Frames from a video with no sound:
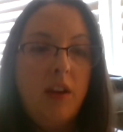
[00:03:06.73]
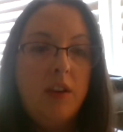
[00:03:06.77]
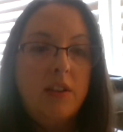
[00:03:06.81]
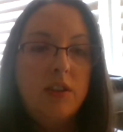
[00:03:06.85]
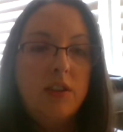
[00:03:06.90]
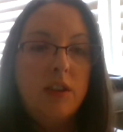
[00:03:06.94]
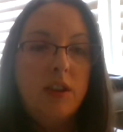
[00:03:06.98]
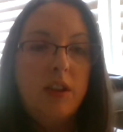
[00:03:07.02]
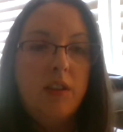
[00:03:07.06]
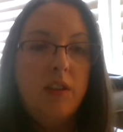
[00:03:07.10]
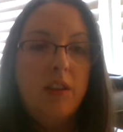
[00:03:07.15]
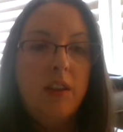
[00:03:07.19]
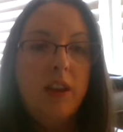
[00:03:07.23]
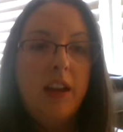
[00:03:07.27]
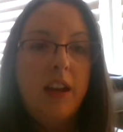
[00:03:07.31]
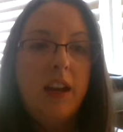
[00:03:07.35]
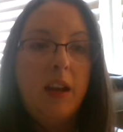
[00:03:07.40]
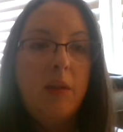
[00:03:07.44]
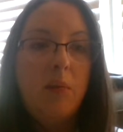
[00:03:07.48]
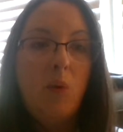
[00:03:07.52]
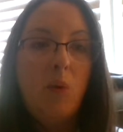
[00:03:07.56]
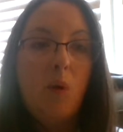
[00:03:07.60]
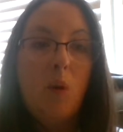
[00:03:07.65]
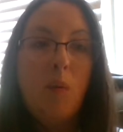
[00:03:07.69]
So you're
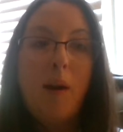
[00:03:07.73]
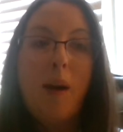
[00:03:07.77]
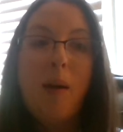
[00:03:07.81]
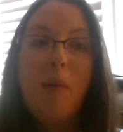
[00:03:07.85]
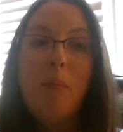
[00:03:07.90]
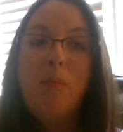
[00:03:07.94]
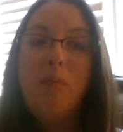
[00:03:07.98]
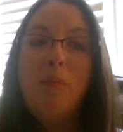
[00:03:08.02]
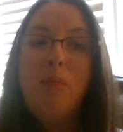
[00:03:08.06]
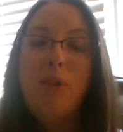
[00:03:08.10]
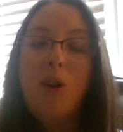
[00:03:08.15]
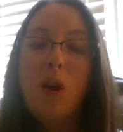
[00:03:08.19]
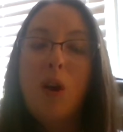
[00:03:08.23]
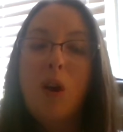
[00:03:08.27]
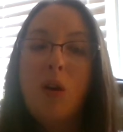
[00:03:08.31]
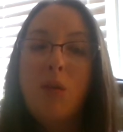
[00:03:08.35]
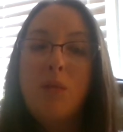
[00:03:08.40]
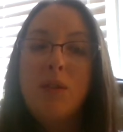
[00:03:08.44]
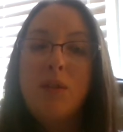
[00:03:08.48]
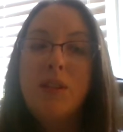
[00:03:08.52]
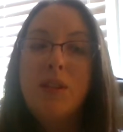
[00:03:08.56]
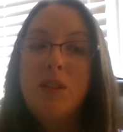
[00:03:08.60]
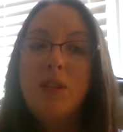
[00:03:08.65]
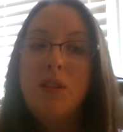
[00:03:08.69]
thinking more about
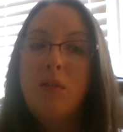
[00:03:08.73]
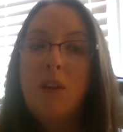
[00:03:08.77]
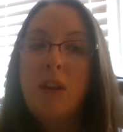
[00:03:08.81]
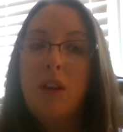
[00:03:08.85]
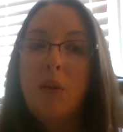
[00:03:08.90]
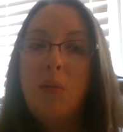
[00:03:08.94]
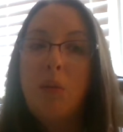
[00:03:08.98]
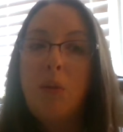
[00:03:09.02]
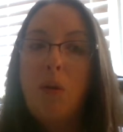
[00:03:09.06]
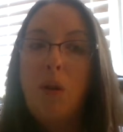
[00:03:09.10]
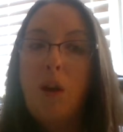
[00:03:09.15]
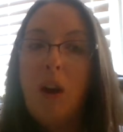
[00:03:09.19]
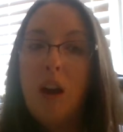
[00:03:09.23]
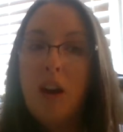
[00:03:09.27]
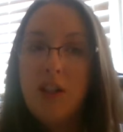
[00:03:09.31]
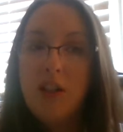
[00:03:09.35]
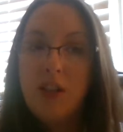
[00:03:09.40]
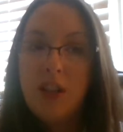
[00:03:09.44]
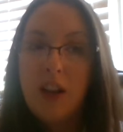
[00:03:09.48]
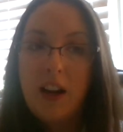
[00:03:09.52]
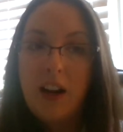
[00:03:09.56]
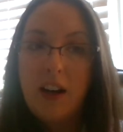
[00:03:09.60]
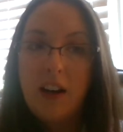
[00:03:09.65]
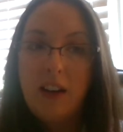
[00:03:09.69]
terms that surround the
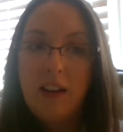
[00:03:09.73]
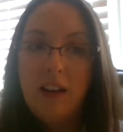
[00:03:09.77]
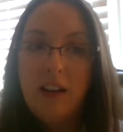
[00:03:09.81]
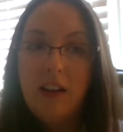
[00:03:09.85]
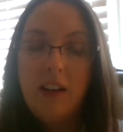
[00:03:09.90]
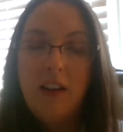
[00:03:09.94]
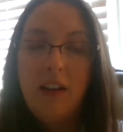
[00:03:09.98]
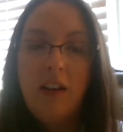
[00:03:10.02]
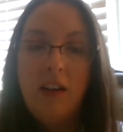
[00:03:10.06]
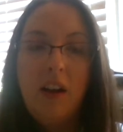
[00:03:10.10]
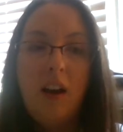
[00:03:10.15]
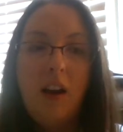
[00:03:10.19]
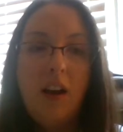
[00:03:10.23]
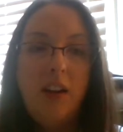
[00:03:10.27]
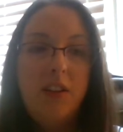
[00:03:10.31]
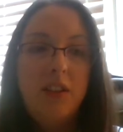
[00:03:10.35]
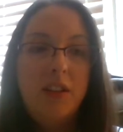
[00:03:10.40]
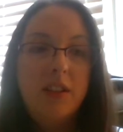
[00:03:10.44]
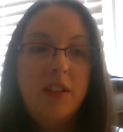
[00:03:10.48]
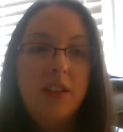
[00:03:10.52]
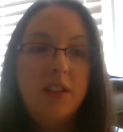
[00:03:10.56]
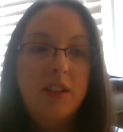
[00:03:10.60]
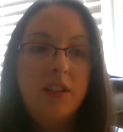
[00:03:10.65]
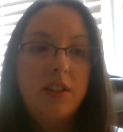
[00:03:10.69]
project, not
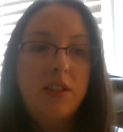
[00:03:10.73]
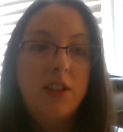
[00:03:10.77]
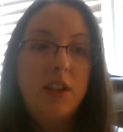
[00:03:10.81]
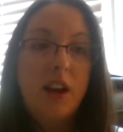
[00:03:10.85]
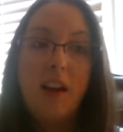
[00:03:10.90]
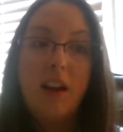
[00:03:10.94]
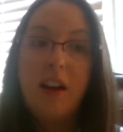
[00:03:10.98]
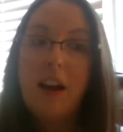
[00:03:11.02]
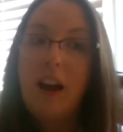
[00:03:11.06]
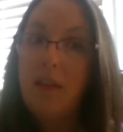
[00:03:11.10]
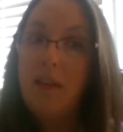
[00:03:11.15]
just child